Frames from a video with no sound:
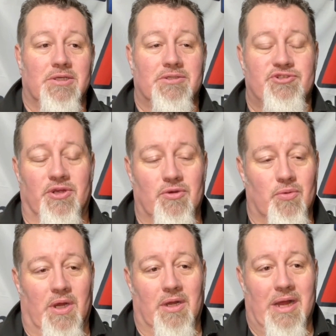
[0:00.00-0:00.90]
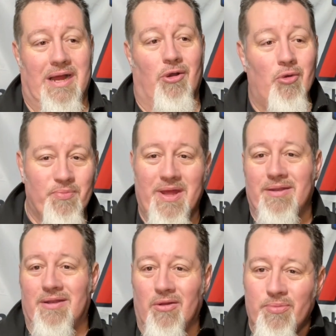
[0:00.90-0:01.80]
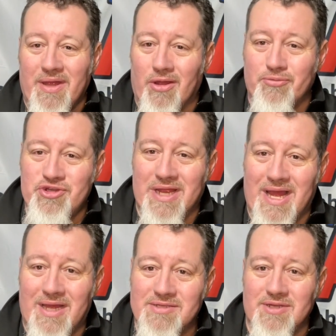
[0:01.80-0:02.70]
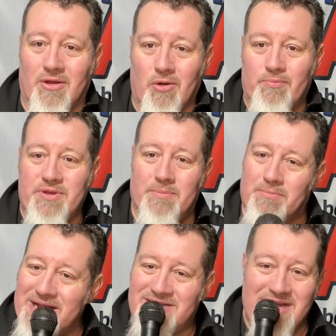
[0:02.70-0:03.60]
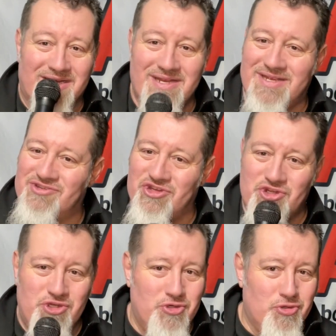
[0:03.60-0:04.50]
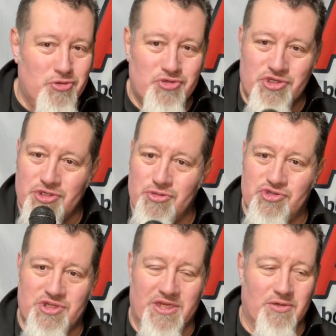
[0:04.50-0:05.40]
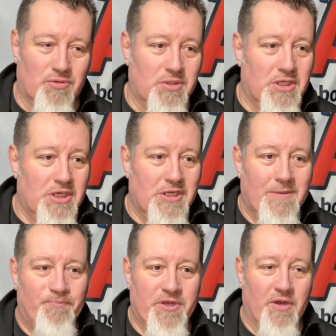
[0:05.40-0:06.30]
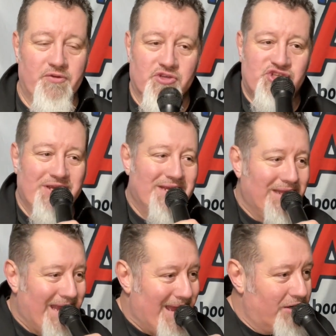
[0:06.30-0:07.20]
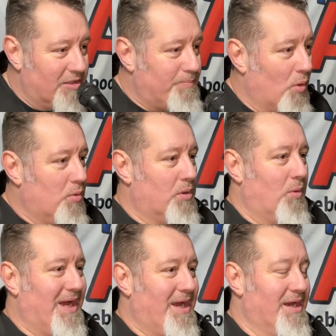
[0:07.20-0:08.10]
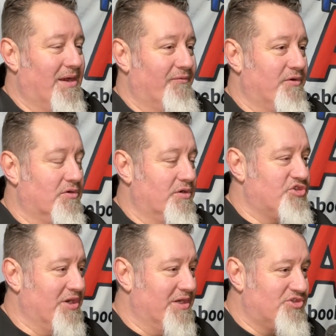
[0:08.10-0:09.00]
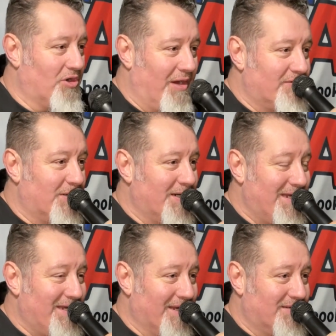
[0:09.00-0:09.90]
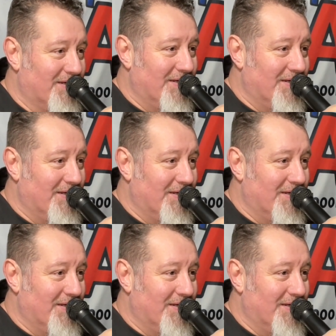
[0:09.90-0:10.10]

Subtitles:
So I hope that helps you guys. I hope mic technique is a huge deal. If you're singing louder, pull it away. If you're singing softer, eat it.